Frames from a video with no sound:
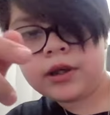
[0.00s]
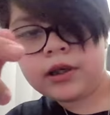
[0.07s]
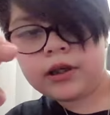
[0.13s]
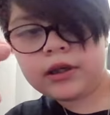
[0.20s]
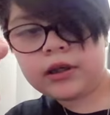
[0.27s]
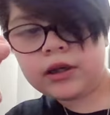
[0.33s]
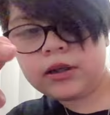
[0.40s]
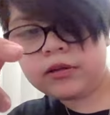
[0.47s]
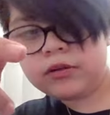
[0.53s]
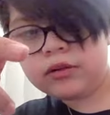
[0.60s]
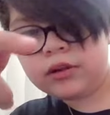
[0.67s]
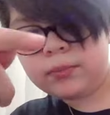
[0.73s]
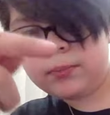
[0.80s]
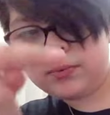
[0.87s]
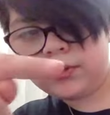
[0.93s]
It has
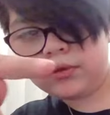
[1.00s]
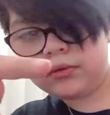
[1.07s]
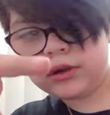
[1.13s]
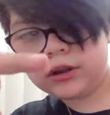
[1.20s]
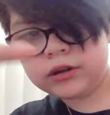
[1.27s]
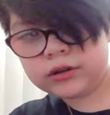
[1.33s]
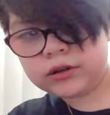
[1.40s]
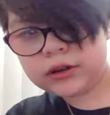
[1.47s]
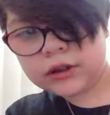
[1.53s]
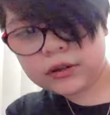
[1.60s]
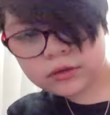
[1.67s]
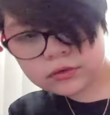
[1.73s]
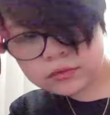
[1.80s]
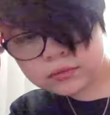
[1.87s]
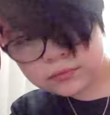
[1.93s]
a
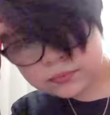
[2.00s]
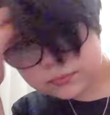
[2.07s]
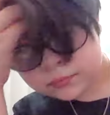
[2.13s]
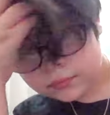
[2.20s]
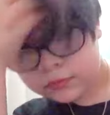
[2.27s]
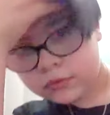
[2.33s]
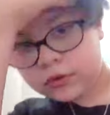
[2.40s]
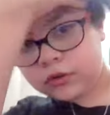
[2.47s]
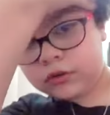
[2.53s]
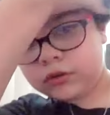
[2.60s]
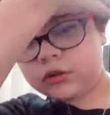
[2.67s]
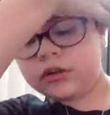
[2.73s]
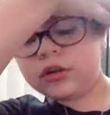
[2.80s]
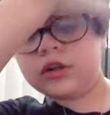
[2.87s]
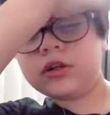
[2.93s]
ponytail, or
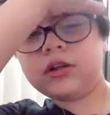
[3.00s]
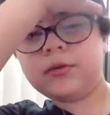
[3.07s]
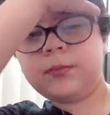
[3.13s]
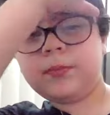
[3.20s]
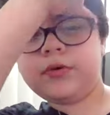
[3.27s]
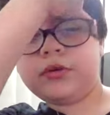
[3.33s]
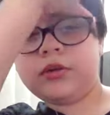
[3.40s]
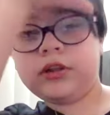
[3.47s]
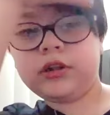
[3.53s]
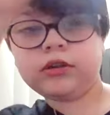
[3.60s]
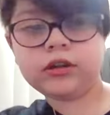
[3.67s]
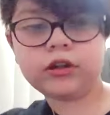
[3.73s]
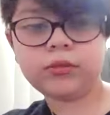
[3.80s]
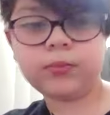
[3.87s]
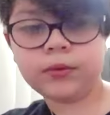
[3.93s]
not a
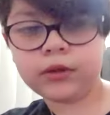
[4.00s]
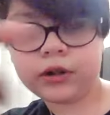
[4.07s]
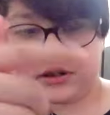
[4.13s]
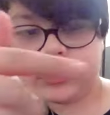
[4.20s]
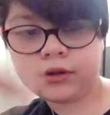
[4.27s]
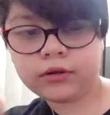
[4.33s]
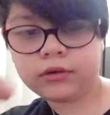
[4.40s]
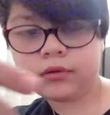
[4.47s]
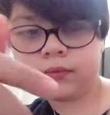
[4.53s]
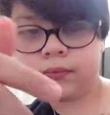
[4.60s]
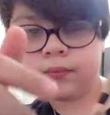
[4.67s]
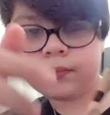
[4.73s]
ponytail, but hair.